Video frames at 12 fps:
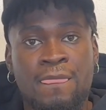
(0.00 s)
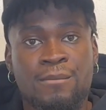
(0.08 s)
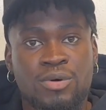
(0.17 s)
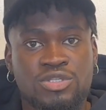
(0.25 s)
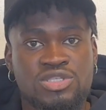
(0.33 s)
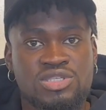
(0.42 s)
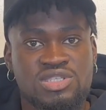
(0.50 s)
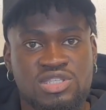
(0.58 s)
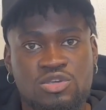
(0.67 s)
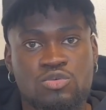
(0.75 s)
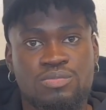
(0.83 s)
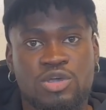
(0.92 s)
but
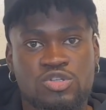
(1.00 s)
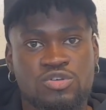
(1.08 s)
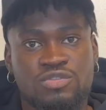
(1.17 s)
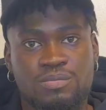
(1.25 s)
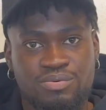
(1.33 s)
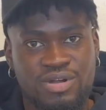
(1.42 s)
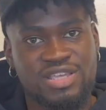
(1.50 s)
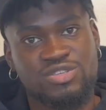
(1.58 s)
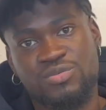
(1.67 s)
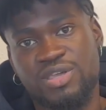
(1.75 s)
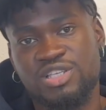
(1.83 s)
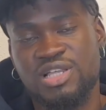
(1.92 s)
still because of the
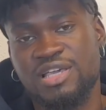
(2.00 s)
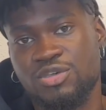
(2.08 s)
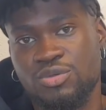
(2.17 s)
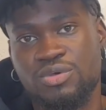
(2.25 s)
price range, like,